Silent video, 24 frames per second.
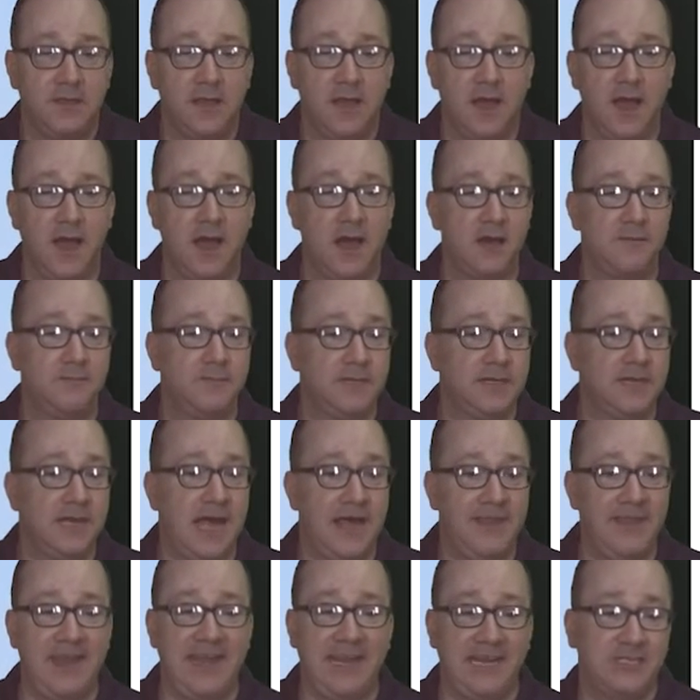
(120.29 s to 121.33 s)

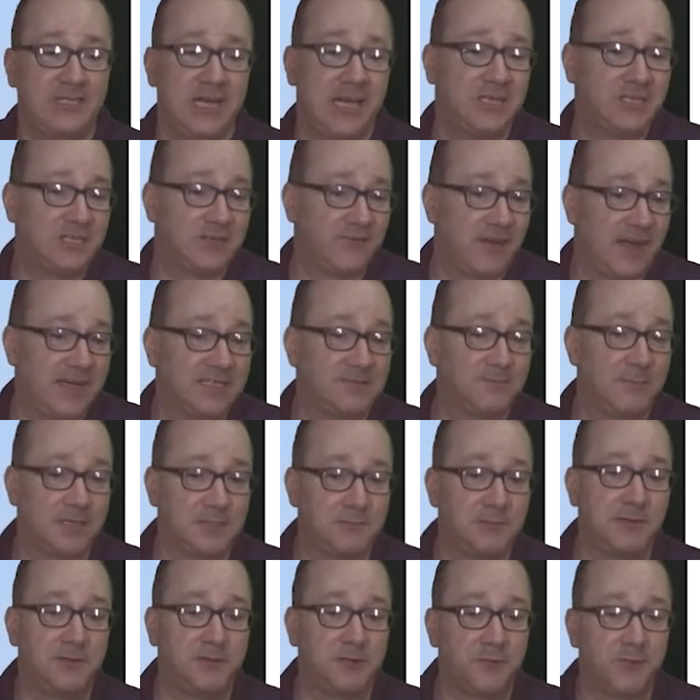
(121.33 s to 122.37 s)
And then each edge device must
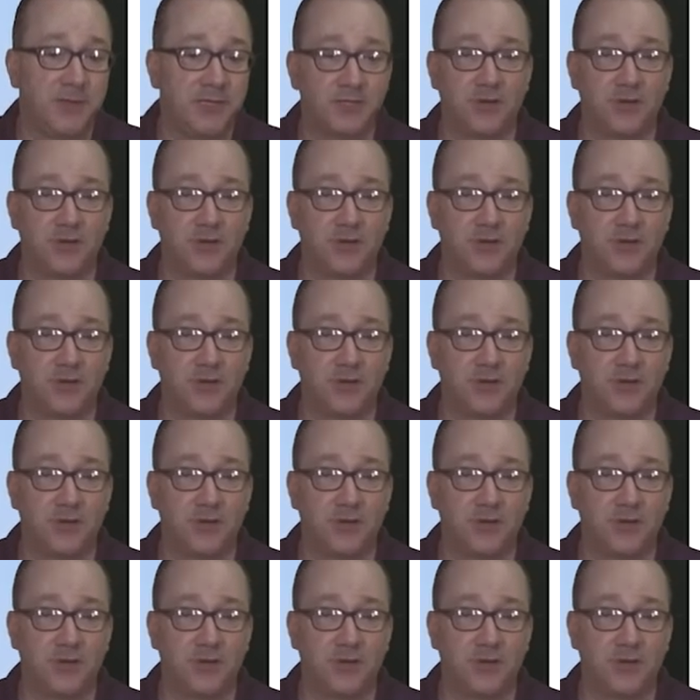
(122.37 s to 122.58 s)
be able to reach